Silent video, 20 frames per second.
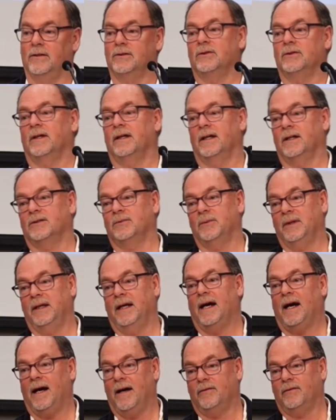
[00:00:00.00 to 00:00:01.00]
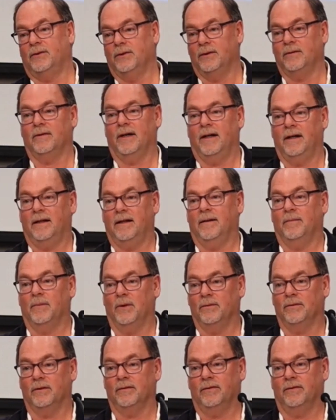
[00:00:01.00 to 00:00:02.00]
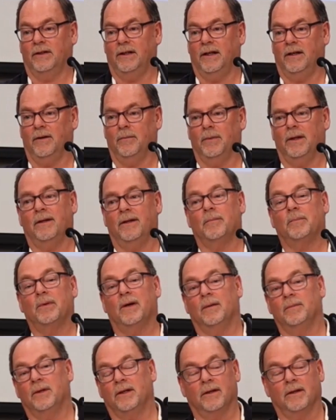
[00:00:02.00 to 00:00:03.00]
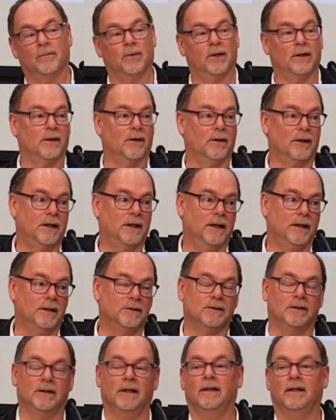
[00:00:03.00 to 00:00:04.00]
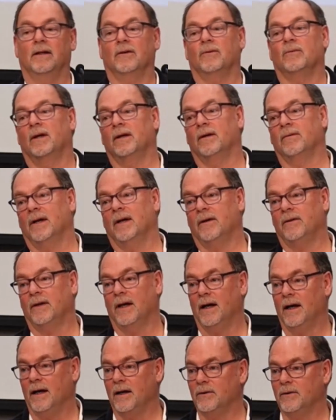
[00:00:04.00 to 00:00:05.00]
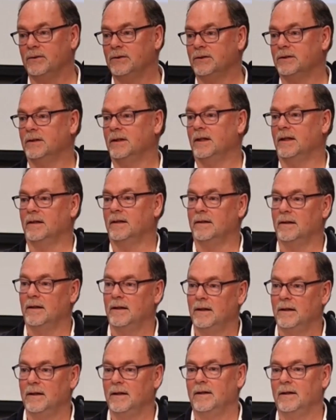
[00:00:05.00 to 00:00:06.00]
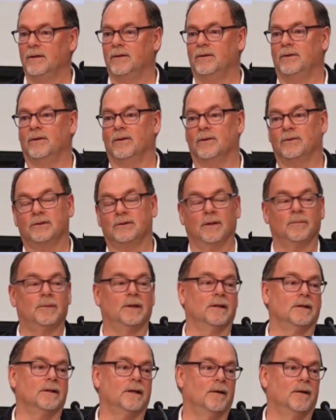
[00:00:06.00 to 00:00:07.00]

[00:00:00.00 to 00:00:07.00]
so I guess we have to invite them over for dinner, but they're probably going to bring their kids, and then they'll run around the house, and then who knows, something will get